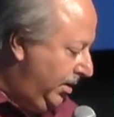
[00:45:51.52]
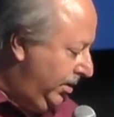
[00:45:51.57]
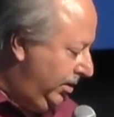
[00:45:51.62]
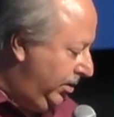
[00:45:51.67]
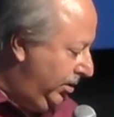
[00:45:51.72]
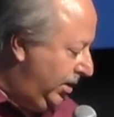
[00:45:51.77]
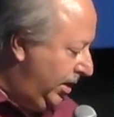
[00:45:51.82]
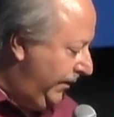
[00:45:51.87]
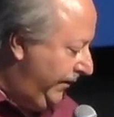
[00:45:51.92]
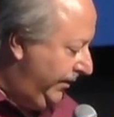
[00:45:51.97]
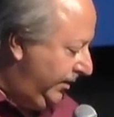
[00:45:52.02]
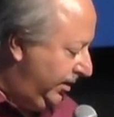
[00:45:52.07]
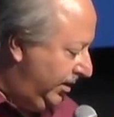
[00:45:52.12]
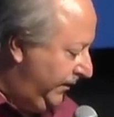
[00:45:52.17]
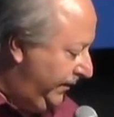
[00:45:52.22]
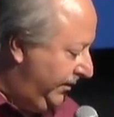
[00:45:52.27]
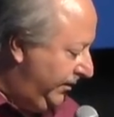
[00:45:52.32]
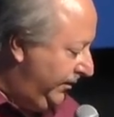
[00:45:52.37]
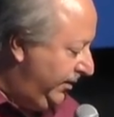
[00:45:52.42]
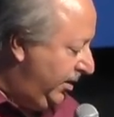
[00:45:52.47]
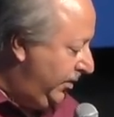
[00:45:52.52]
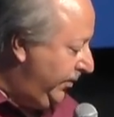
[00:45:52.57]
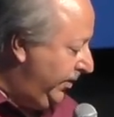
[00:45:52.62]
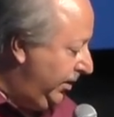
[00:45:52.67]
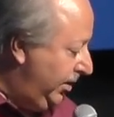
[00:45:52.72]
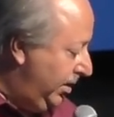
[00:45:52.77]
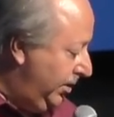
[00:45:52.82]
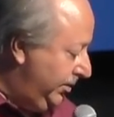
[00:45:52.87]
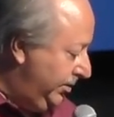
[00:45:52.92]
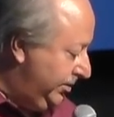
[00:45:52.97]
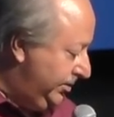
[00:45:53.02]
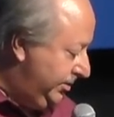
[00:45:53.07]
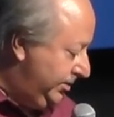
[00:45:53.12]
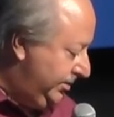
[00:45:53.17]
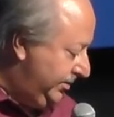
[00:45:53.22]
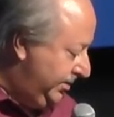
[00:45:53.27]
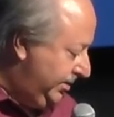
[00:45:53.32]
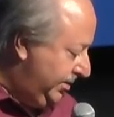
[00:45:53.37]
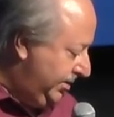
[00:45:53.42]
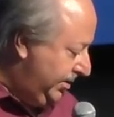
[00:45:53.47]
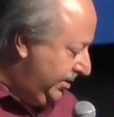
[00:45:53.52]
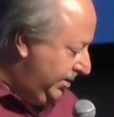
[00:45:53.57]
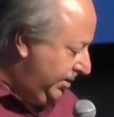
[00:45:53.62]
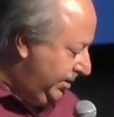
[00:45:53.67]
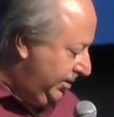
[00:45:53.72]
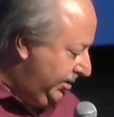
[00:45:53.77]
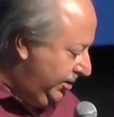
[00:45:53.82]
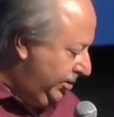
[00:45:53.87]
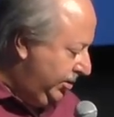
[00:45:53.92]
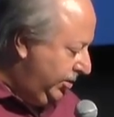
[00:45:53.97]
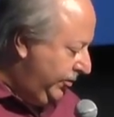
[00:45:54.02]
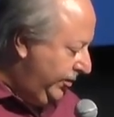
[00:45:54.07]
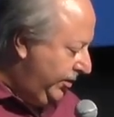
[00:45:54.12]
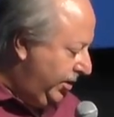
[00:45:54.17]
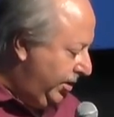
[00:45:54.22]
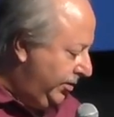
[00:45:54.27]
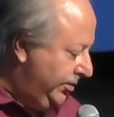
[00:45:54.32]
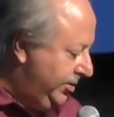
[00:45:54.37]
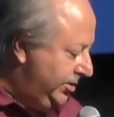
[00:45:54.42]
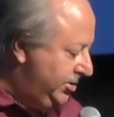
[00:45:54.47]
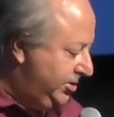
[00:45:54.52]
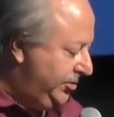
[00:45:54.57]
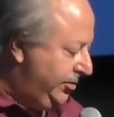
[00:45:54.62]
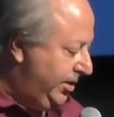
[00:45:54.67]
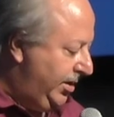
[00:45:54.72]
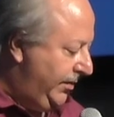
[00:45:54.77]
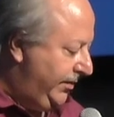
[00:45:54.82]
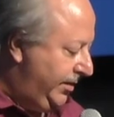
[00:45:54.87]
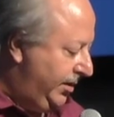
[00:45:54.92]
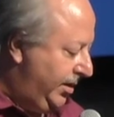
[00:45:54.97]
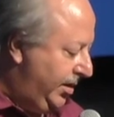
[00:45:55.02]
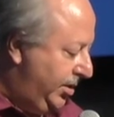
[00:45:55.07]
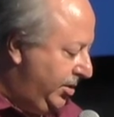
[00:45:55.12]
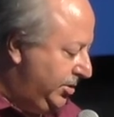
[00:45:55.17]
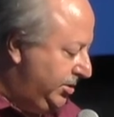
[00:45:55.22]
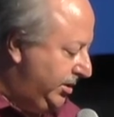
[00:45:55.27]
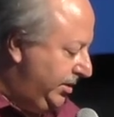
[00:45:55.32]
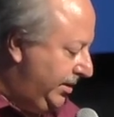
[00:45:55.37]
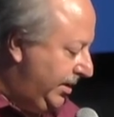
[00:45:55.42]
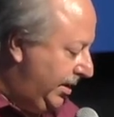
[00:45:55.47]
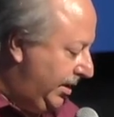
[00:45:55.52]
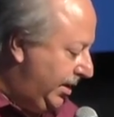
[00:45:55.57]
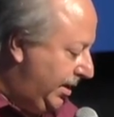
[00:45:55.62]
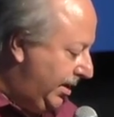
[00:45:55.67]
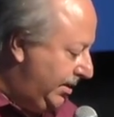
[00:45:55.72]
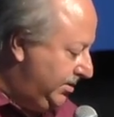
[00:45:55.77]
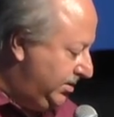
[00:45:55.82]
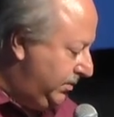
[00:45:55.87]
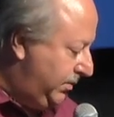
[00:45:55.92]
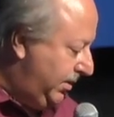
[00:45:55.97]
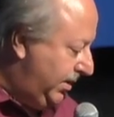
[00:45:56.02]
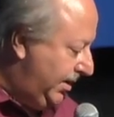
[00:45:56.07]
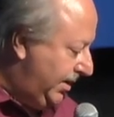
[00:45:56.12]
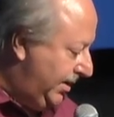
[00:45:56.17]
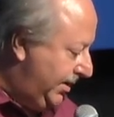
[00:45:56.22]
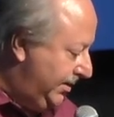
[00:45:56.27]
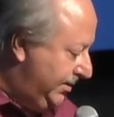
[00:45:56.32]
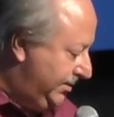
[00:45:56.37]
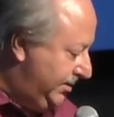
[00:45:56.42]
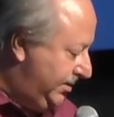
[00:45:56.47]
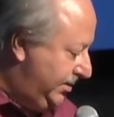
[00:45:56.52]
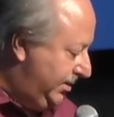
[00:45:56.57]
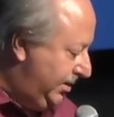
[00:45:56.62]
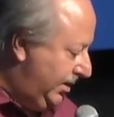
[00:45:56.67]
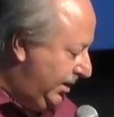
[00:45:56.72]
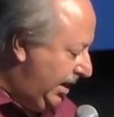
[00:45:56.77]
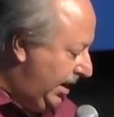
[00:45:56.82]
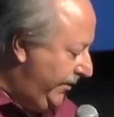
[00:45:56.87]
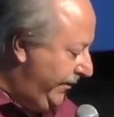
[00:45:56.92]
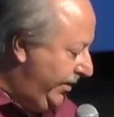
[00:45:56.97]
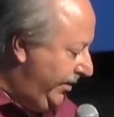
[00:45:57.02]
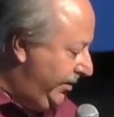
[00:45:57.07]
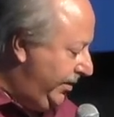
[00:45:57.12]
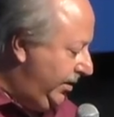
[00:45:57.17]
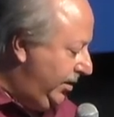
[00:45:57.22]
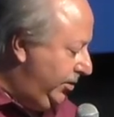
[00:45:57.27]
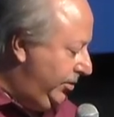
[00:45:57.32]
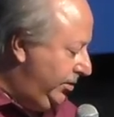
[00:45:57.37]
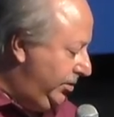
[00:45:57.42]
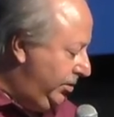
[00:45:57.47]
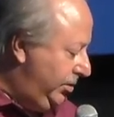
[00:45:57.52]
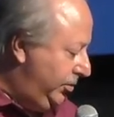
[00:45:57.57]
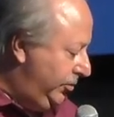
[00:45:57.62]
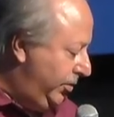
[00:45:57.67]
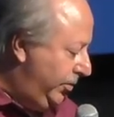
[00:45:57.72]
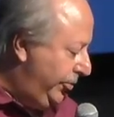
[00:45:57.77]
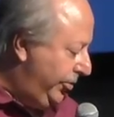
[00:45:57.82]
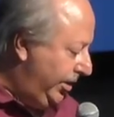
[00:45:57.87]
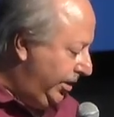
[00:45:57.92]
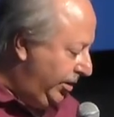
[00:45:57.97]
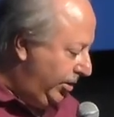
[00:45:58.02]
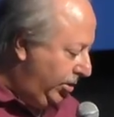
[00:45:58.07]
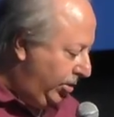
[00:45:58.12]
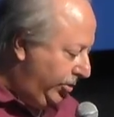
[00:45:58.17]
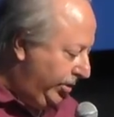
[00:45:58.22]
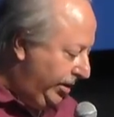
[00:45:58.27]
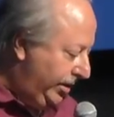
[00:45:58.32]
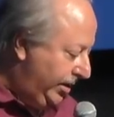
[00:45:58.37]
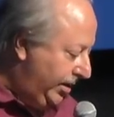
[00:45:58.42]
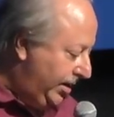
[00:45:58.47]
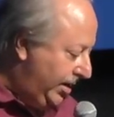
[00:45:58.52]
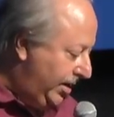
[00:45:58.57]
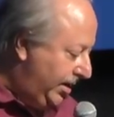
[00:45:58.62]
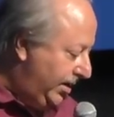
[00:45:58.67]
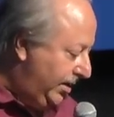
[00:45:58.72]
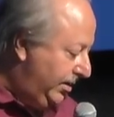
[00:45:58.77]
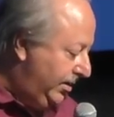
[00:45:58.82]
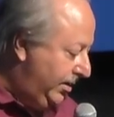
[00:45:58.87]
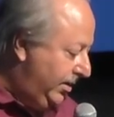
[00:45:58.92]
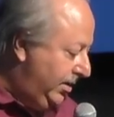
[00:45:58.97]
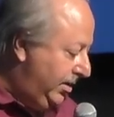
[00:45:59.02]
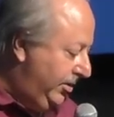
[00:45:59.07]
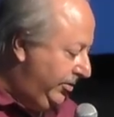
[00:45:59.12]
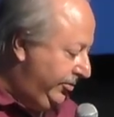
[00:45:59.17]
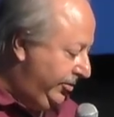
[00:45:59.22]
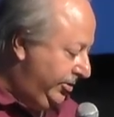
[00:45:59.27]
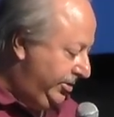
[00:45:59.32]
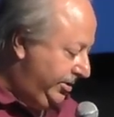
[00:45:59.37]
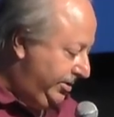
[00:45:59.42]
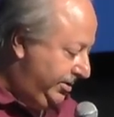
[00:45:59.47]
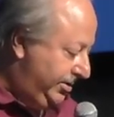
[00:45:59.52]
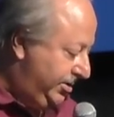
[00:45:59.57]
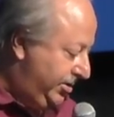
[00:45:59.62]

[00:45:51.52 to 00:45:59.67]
Do you have the gift of helping others? Do it with all your strength and energy that God supplies. Then everything you do will bring glory to God through Jesus